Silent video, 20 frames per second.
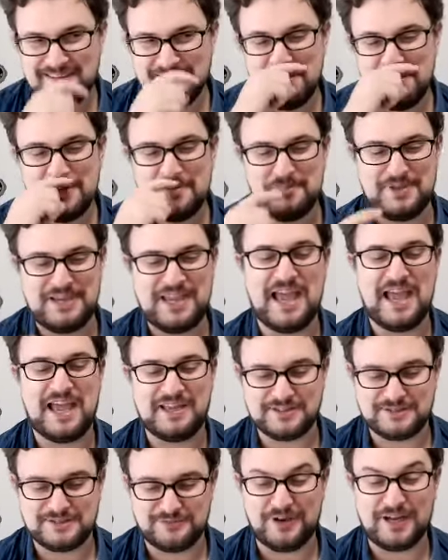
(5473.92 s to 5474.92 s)
But yeah, it
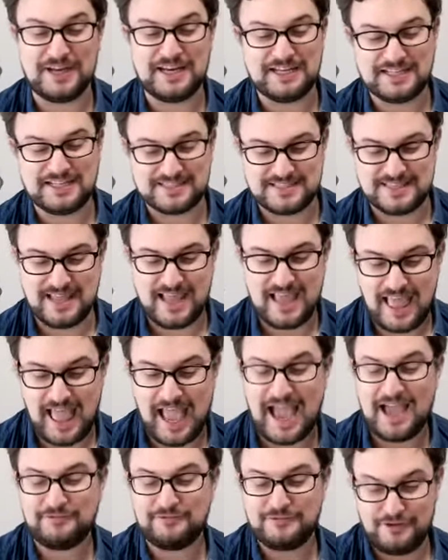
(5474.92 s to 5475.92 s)
was funny because
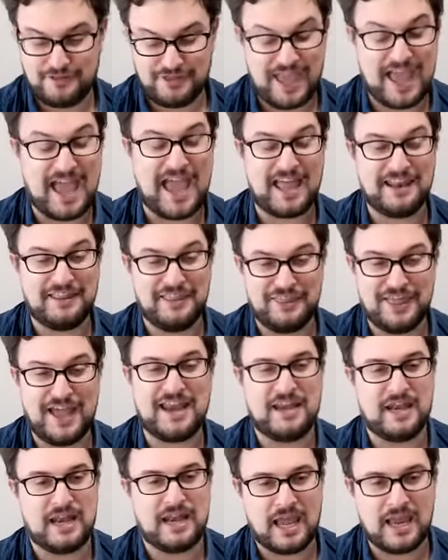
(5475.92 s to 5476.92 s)
after that
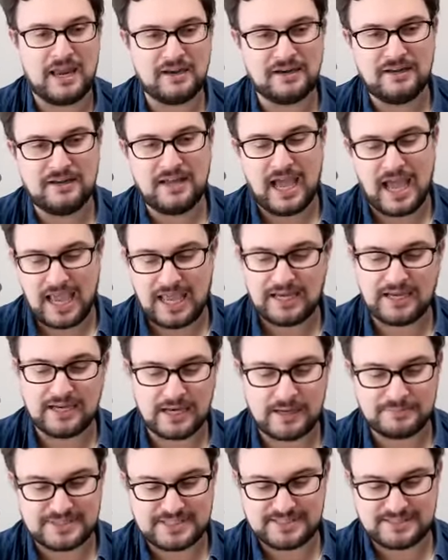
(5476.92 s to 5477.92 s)
night, I ended
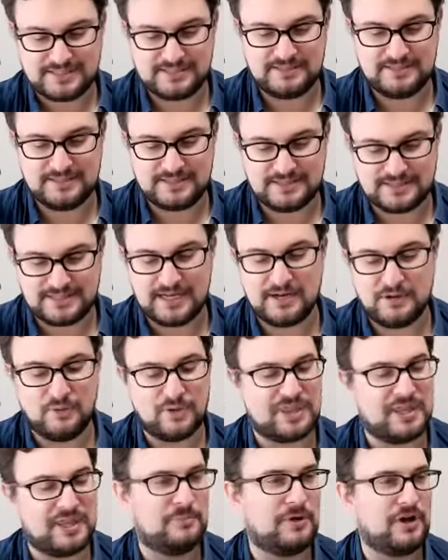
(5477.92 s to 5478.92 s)
up sitting
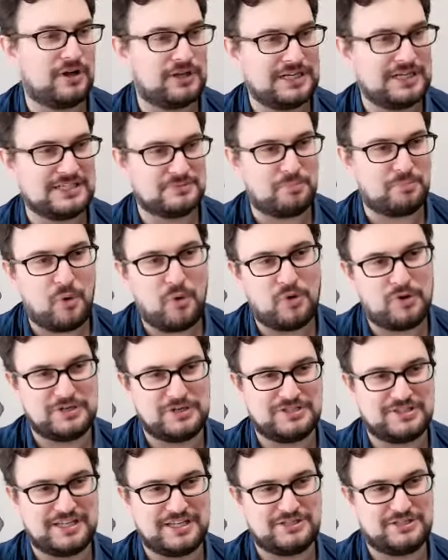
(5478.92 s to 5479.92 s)
with him on his
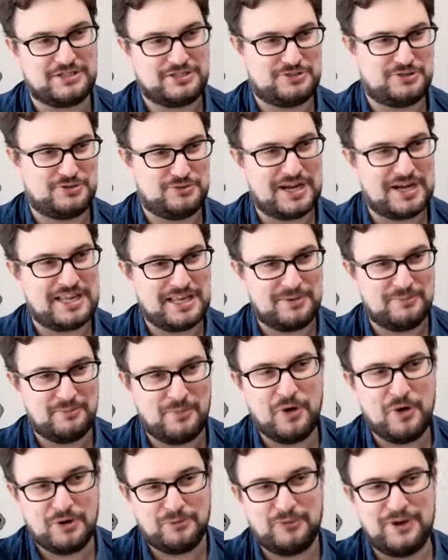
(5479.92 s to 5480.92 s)
porch, like just drinking
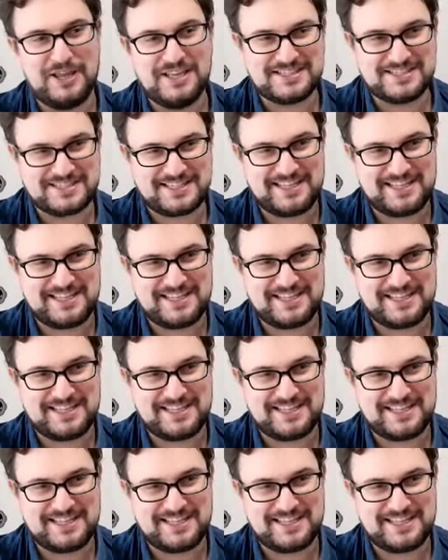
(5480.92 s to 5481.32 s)
more whiskey.